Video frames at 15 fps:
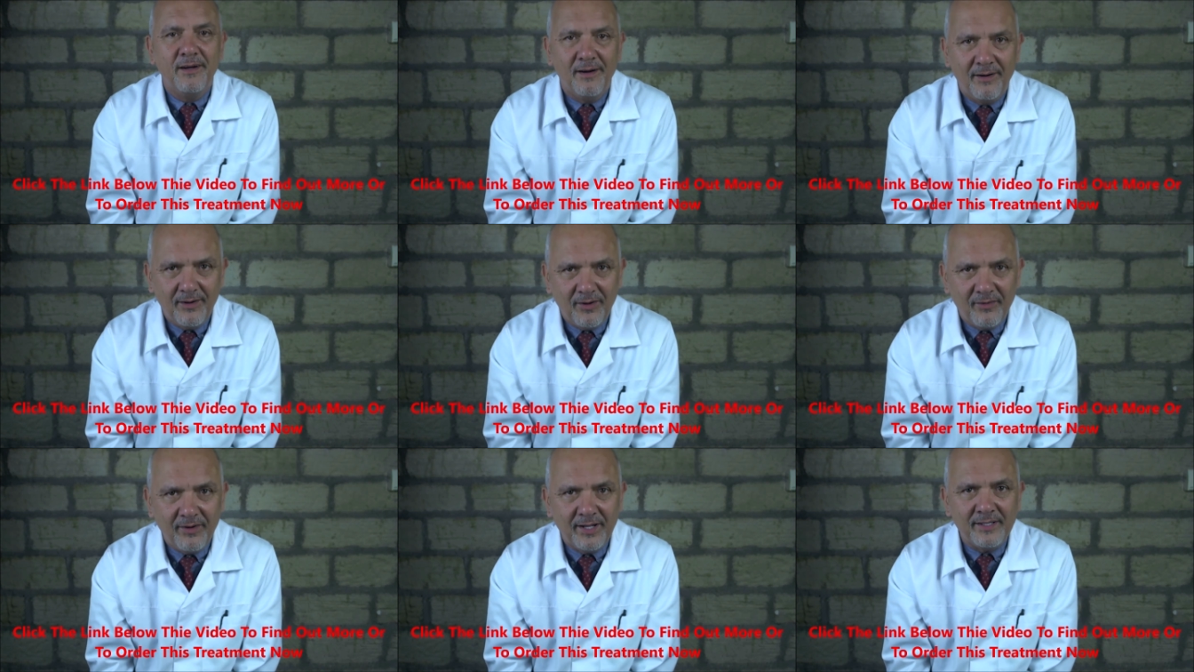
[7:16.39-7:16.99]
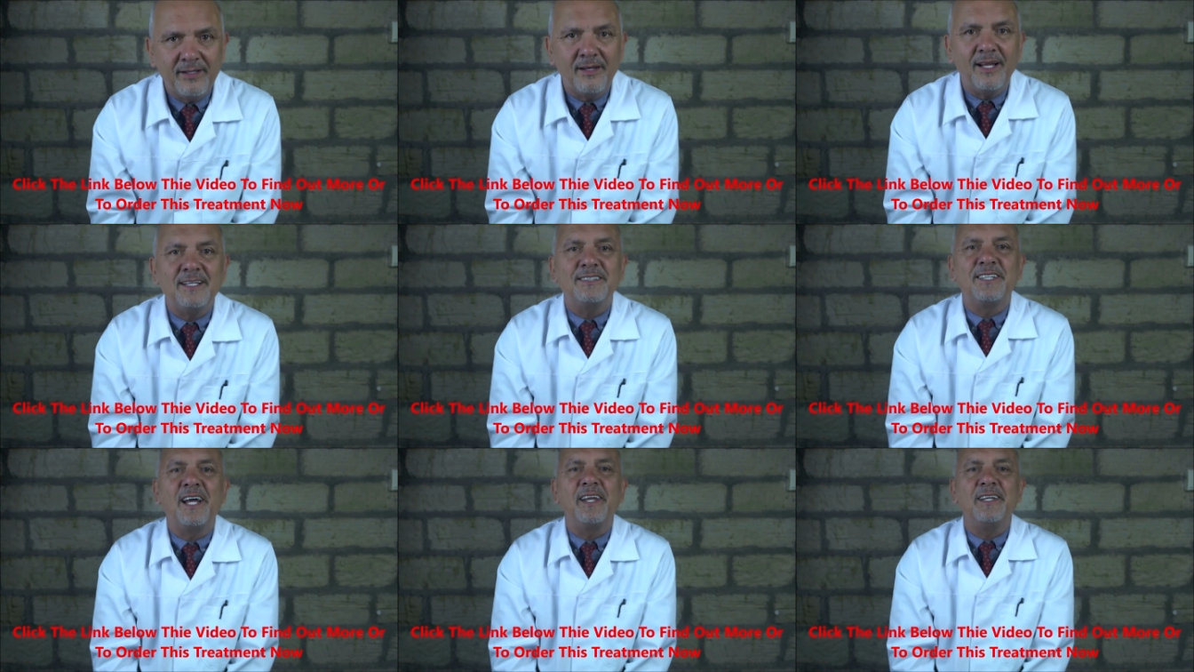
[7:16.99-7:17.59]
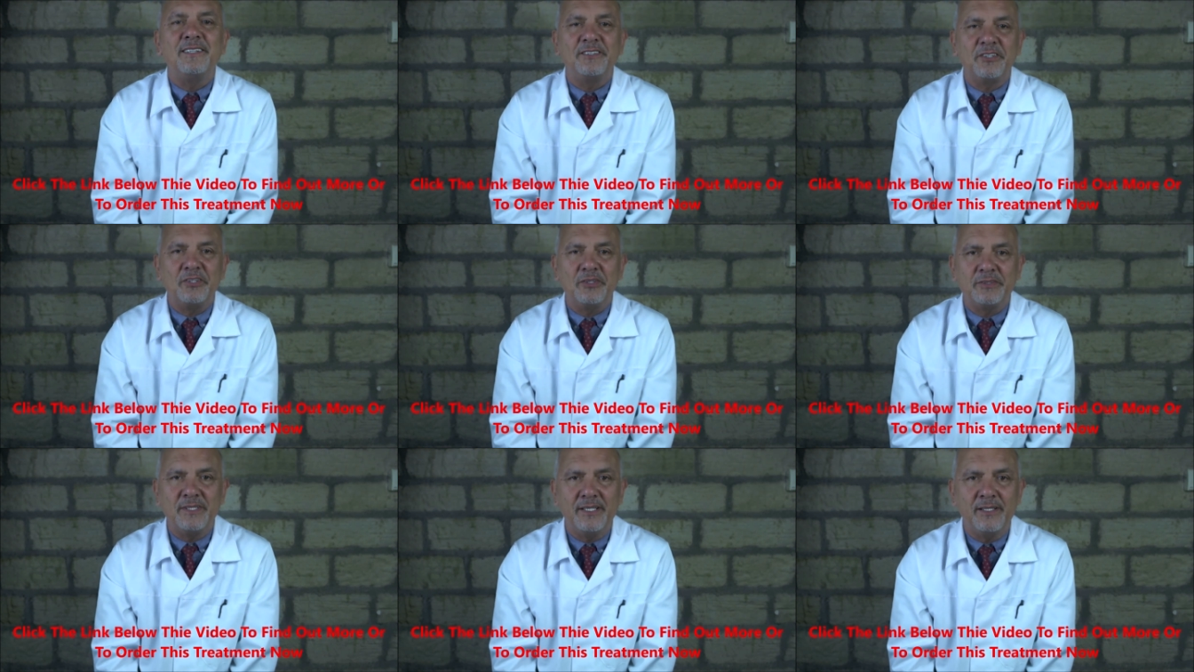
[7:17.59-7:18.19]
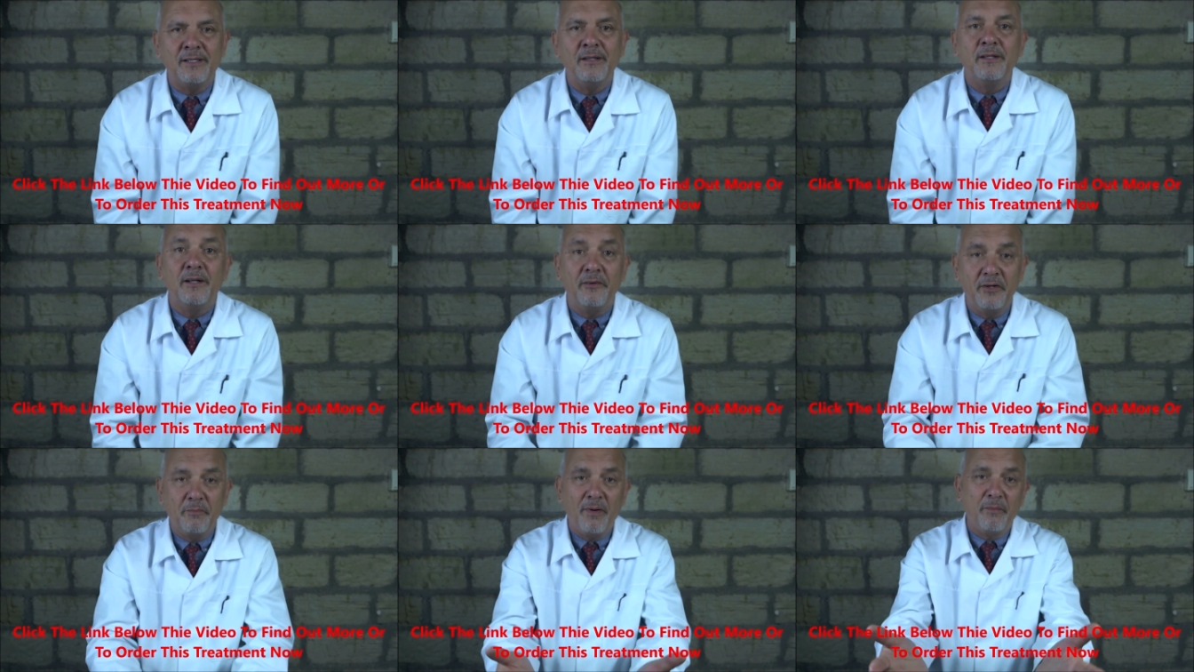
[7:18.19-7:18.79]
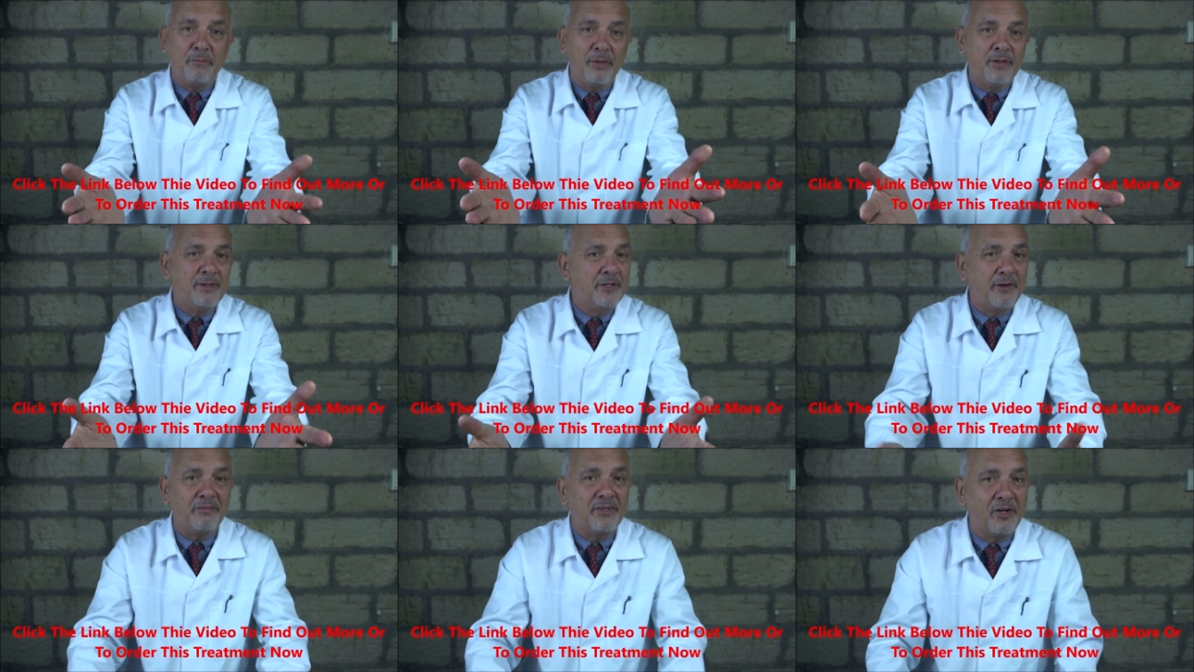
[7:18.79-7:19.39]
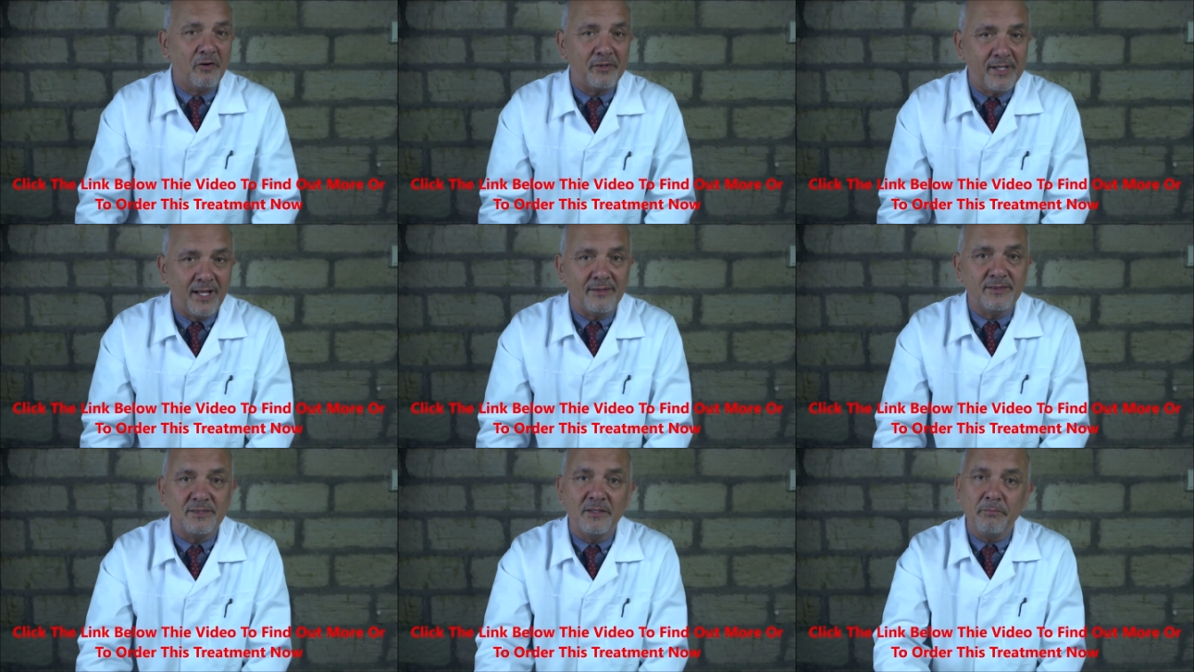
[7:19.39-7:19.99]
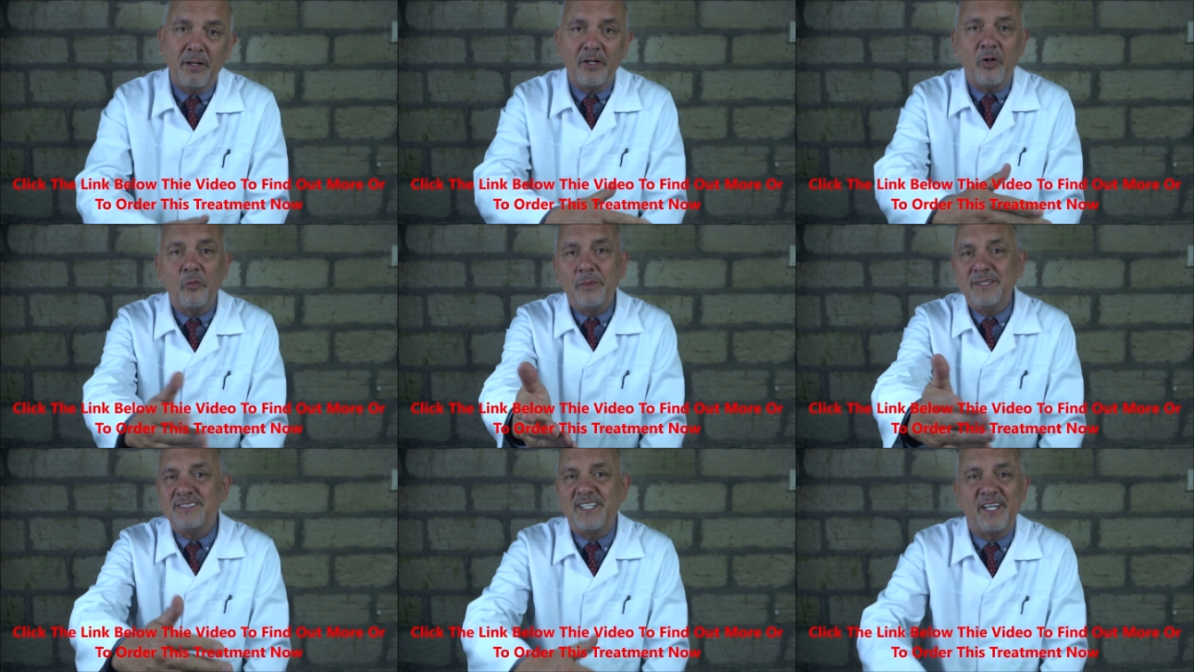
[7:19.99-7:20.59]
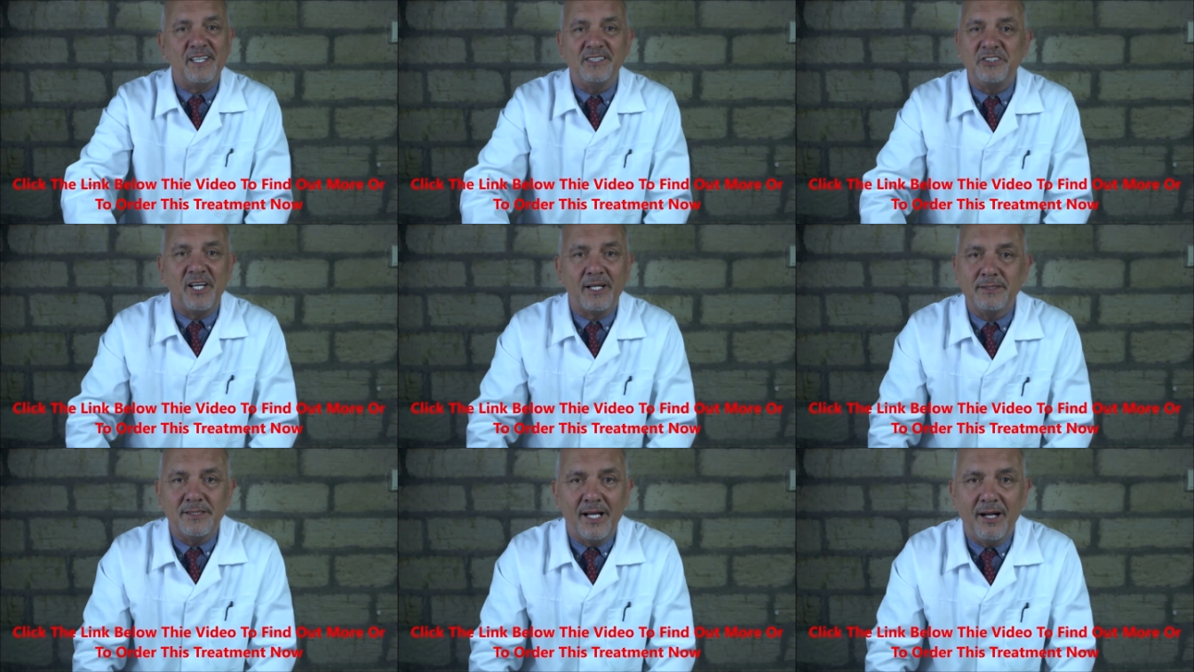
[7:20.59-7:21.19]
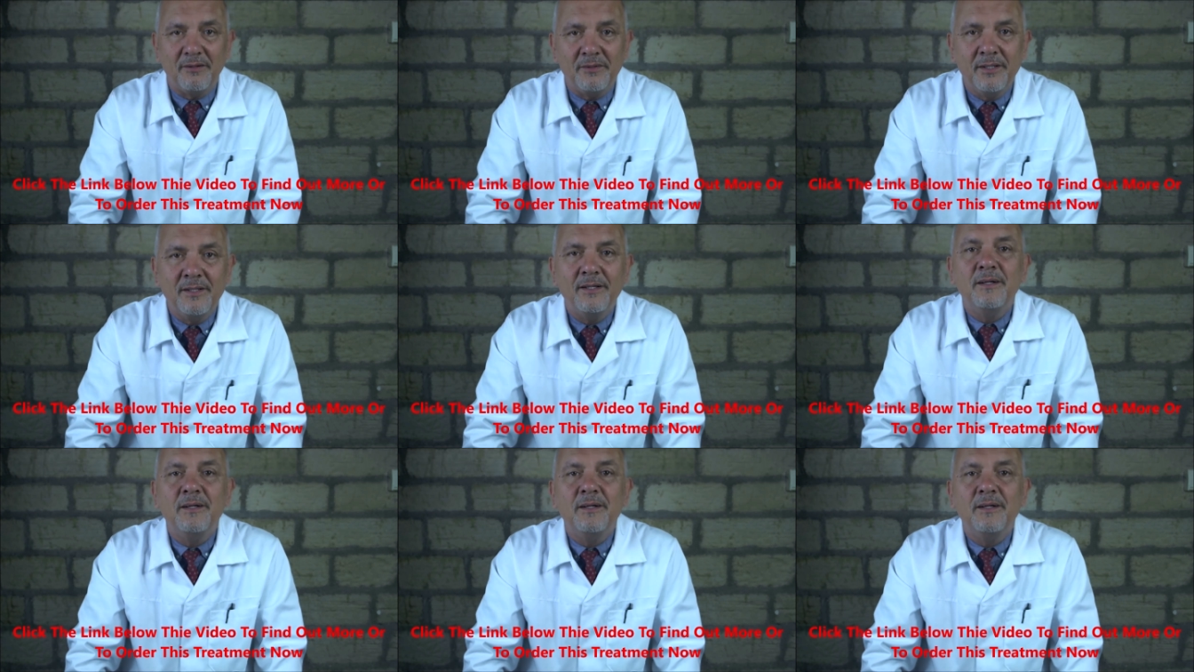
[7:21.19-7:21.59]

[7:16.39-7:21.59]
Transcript: Alright, let's get it sorted. And remember, you haven't got cancer. By all means, get it checked out.